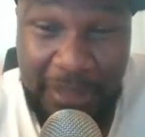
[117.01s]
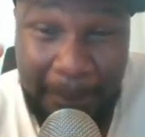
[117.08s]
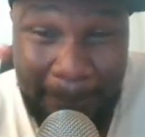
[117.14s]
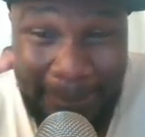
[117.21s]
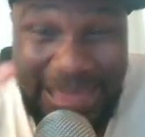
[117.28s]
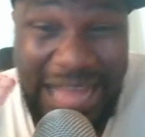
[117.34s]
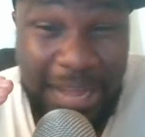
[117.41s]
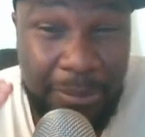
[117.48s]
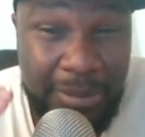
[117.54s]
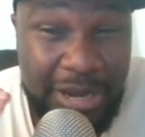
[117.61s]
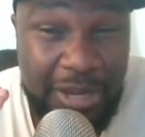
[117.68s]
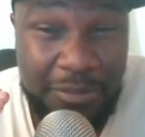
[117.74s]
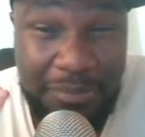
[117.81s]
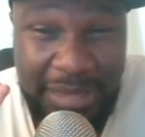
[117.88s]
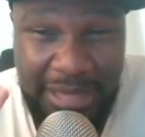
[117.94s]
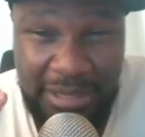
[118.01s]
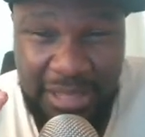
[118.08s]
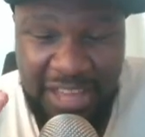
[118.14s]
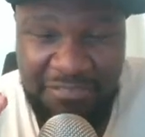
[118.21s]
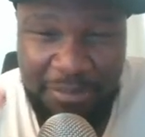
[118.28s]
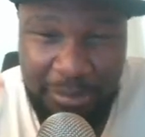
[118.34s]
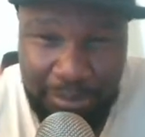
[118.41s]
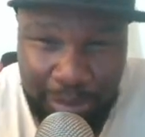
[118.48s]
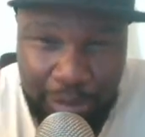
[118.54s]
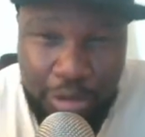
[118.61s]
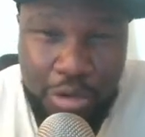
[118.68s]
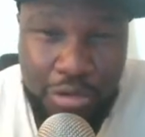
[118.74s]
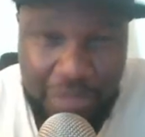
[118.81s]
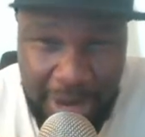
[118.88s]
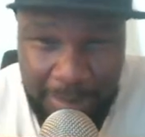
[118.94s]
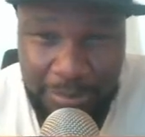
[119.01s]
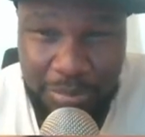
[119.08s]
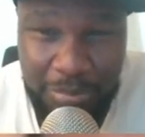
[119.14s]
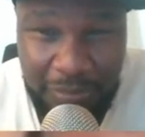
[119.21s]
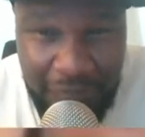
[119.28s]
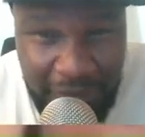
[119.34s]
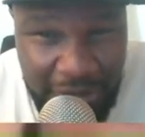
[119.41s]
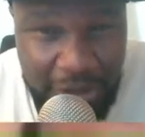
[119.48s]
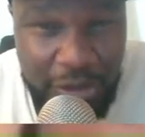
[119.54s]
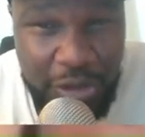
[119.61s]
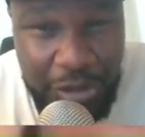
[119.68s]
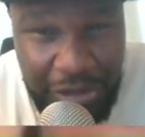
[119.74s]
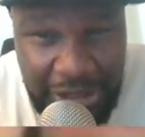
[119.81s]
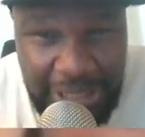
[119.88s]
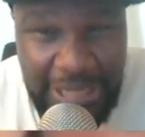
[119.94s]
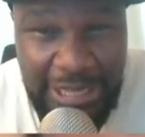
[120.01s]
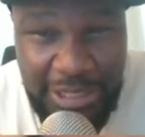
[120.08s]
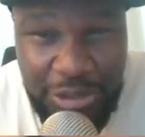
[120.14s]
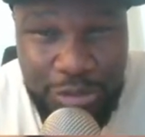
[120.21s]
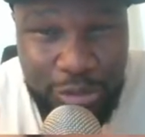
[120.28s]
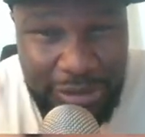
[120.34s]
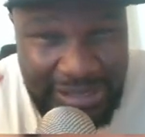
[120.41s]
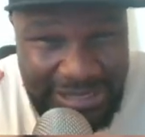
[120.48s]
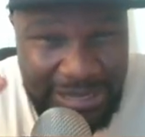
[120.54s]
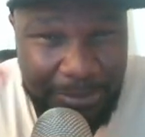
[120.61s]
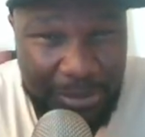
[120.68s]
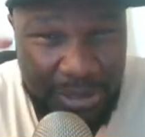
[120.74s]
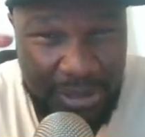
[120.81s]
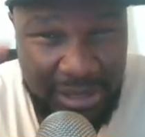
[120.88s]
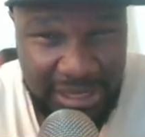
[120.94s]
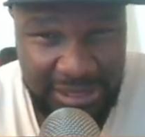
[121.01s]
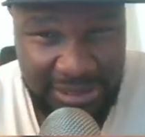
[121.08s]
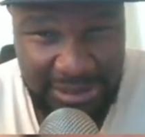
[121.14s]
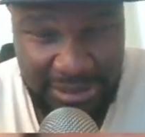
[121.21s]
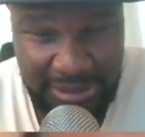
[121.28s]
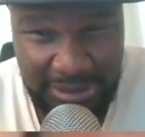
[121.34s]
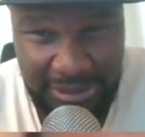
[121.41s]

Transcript: Black American men have been programmed from a very early age to accept this